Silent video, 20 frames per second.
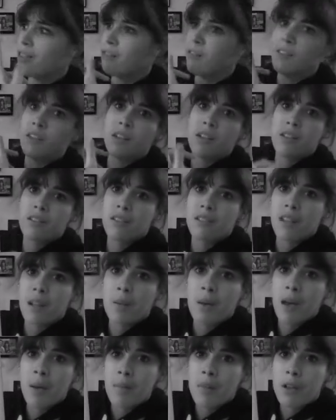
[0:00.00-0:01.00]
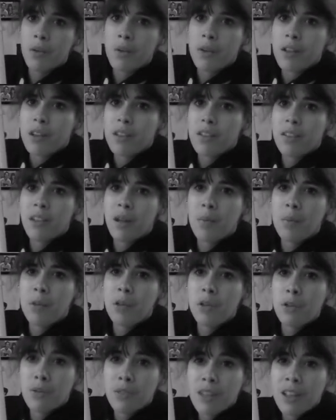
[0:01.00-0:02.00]
This really needs to stop happening. We need to
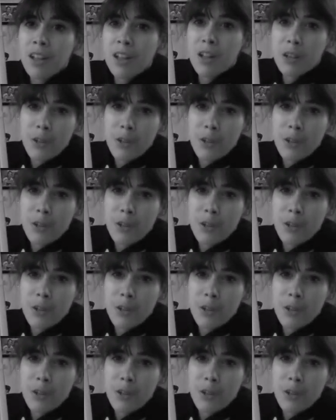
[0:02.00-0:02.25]
stop losing